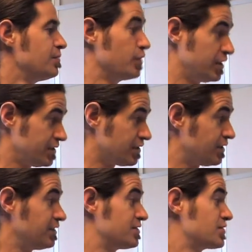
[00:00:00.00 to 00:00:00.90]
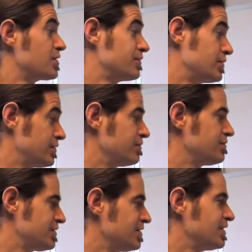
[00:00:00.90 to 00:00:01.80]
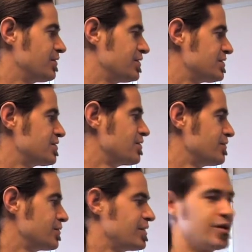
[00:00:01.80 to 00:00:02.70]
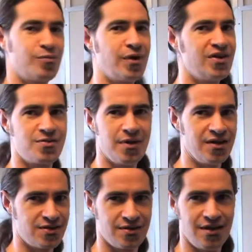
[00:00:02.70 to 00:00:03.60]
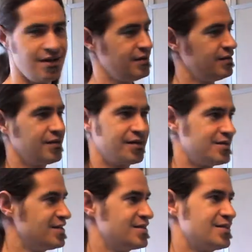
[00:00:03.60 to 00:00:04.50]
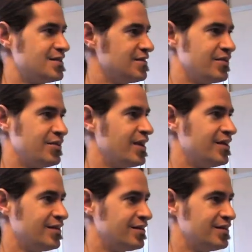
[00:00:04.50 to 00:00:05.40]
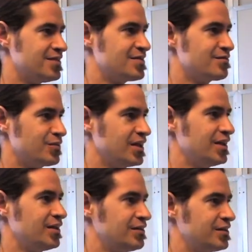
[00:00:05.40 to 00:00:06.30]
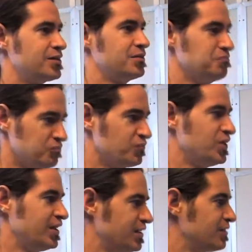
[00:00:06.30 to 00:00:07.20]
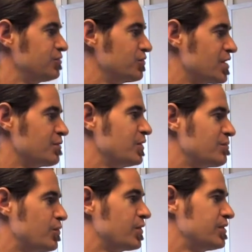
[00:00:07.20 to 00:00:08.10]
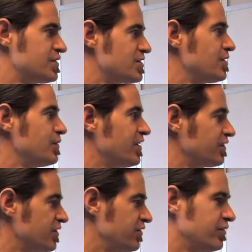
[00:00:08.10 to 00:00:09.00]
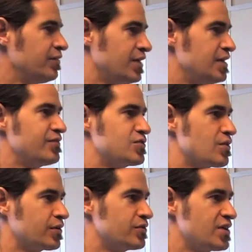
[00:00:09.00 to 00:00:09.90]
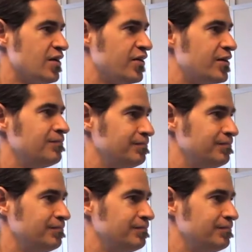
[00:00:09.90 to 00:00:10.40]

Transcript: But in server, in the server enterprise space, consistency of their data is really, really incredibly important. So we think this is an even stronger sell there.